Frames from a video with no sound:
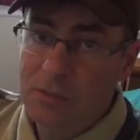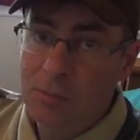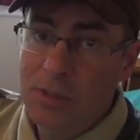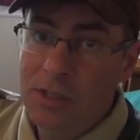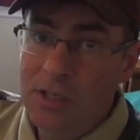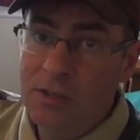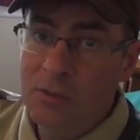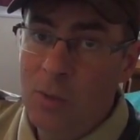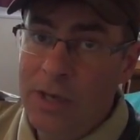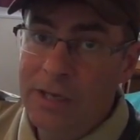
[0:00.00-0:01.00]
to be
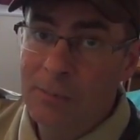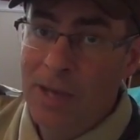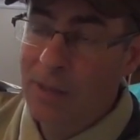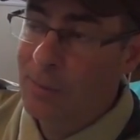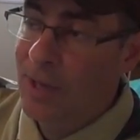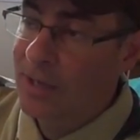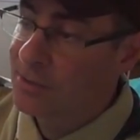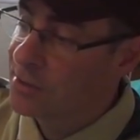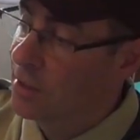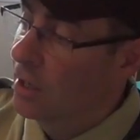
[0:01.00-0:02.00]
hidden away in
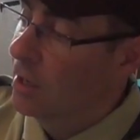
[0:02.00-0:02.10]
backpacks